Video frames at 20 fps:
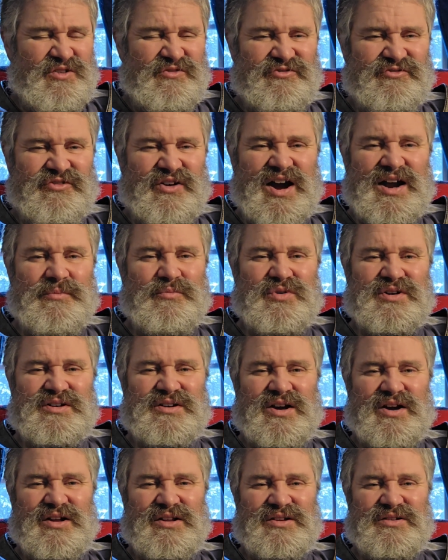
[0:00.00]
vibrant
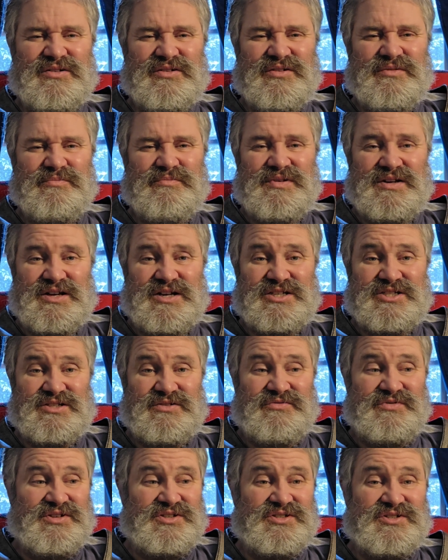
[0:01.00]
color because
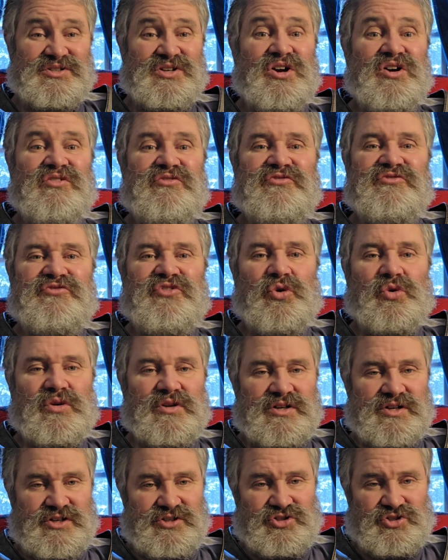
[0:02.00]
of its
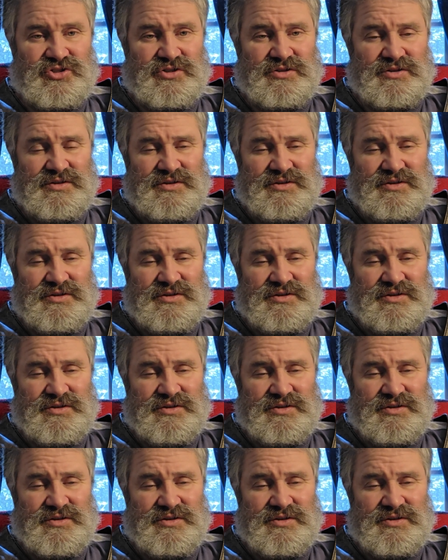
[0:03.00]
foliage.